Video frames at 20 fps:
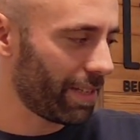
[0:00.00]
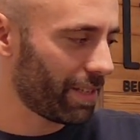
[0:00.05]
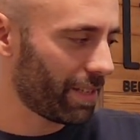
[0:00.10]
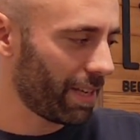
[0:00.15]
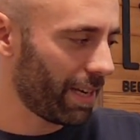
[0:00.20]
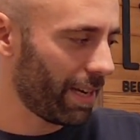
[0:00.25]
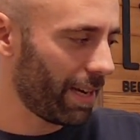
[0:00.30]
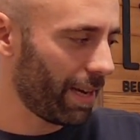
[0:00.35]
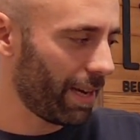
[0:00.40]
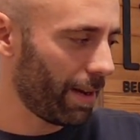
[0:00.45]

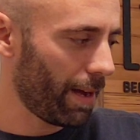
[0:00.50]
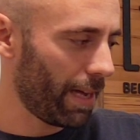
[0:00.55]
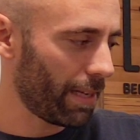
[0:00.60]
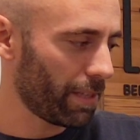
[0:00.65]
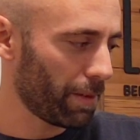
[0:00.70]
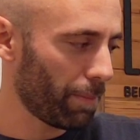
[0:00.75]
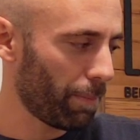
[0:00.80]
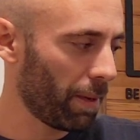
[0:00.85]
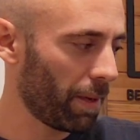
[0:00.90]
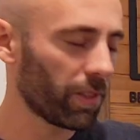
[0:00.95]
as
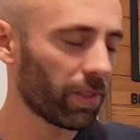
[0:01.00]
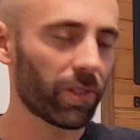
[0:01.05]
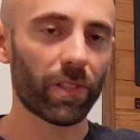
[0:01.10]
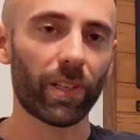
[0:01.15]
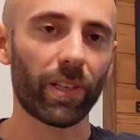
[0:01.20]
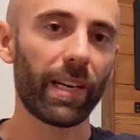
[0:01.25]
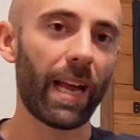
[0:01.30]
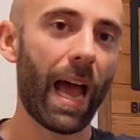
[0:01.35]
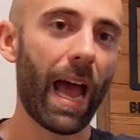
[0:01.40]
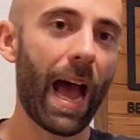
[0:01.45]
a
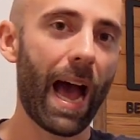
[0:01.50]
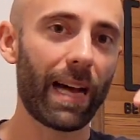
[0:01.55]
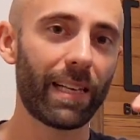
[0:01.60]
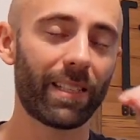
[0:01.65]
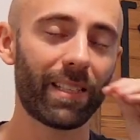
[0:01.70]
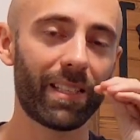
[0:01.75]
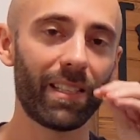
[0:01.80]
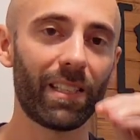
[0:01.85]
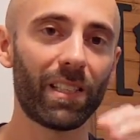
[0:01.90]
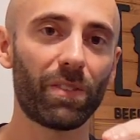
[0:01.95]
Pilsner, it
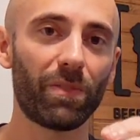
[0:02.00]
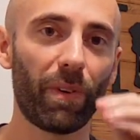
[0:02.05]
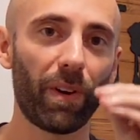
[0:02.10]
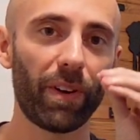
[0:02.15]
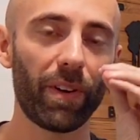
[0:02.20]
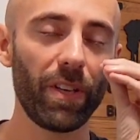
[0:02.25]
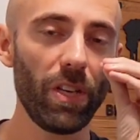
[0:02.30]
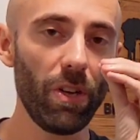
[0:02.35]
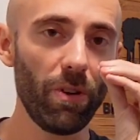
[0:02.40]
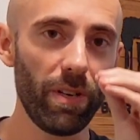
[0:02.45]
has
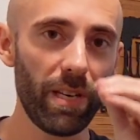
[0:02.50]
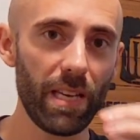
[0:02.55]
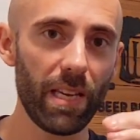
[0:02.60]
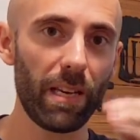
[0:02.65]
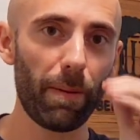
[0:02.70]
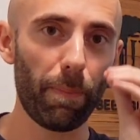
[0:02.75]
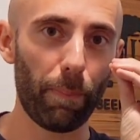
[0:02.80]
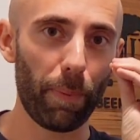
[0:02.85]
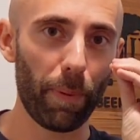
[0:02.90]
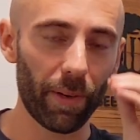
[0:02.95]
this very
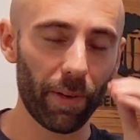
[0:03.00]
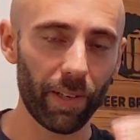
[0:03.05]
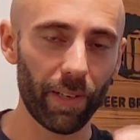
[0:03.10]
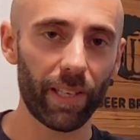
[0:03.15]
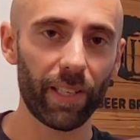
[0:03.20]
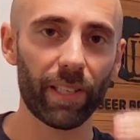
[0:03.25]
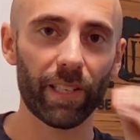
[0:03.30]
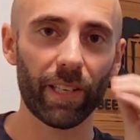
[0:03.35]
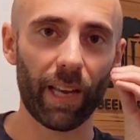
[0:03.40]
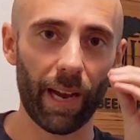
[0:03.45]
unique
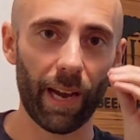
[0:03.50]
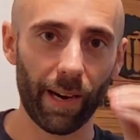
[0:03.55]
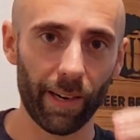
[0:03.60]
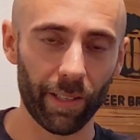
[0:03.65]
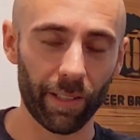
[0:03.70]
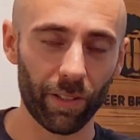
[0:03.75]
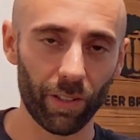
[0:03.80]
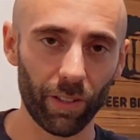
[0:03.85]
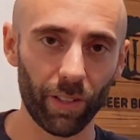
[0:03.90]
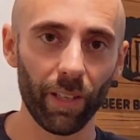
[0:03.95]
bitterness
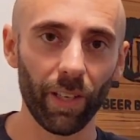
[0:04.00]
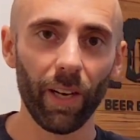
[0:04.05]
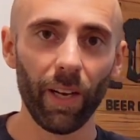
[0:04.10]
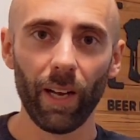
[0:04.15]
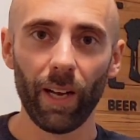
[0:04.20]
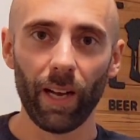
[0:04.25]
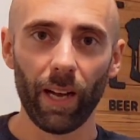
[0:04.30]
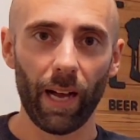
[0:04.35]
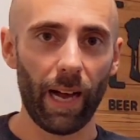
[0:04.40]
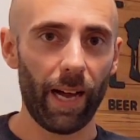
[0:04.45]
character